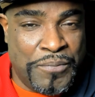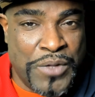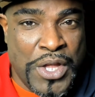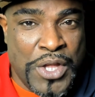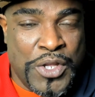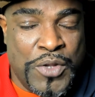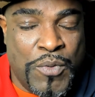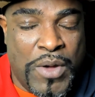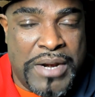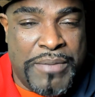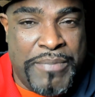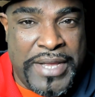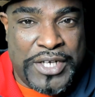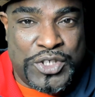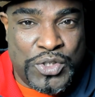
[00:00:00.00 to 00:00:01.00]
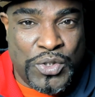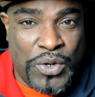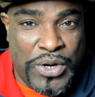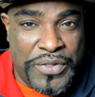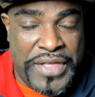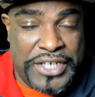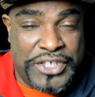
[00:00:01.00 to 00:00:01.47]
You want to make sure
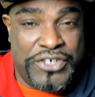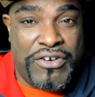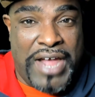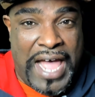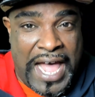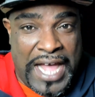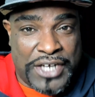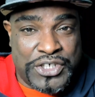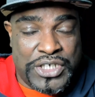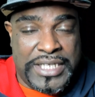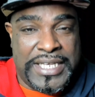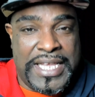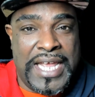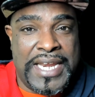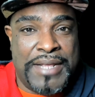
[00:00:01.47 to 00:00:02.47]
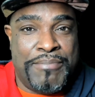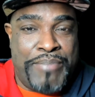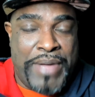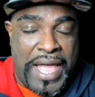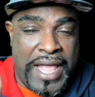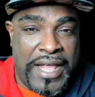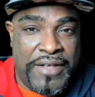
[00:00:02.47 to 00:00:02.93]
that you're actually getting
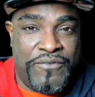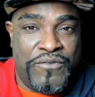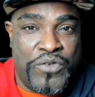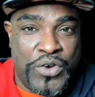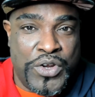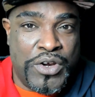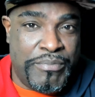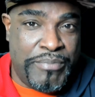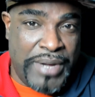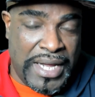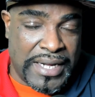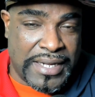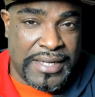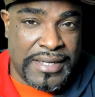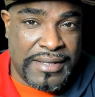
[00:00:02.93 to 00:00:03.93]
bang for your buck,